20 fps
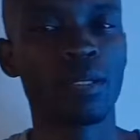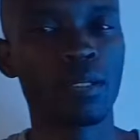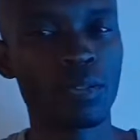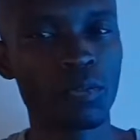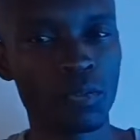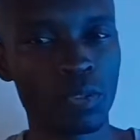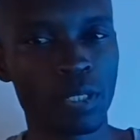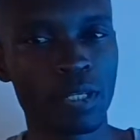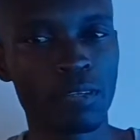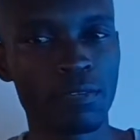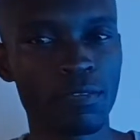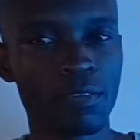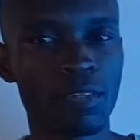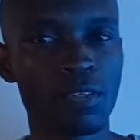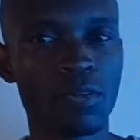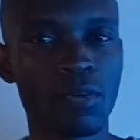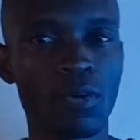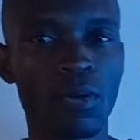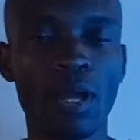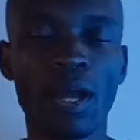In today's
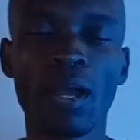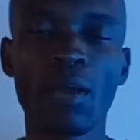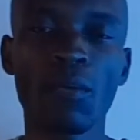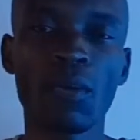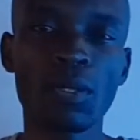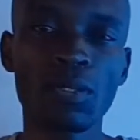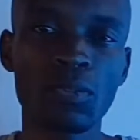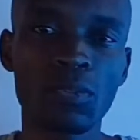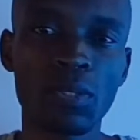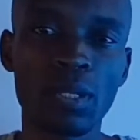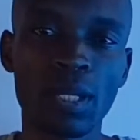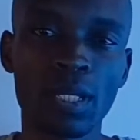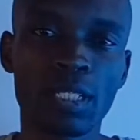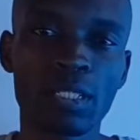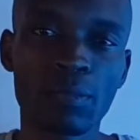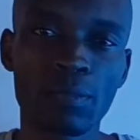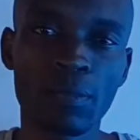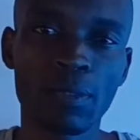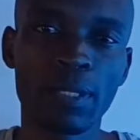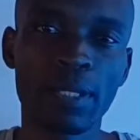video, I want to
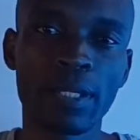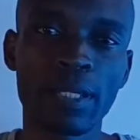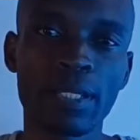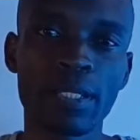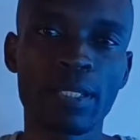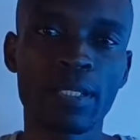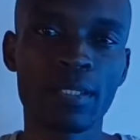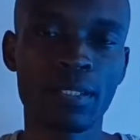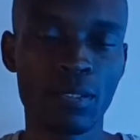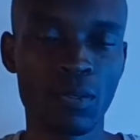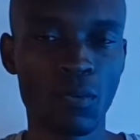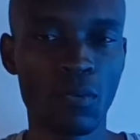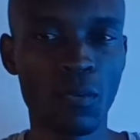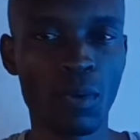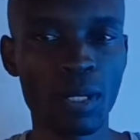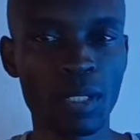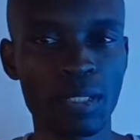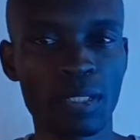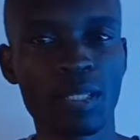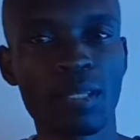explain
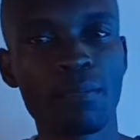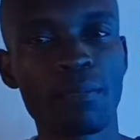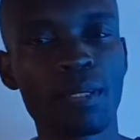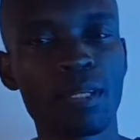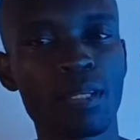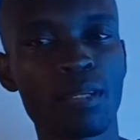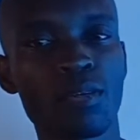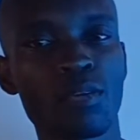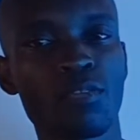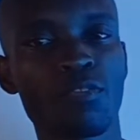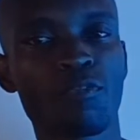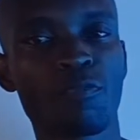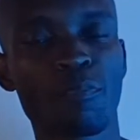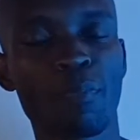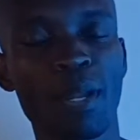what is the meaning of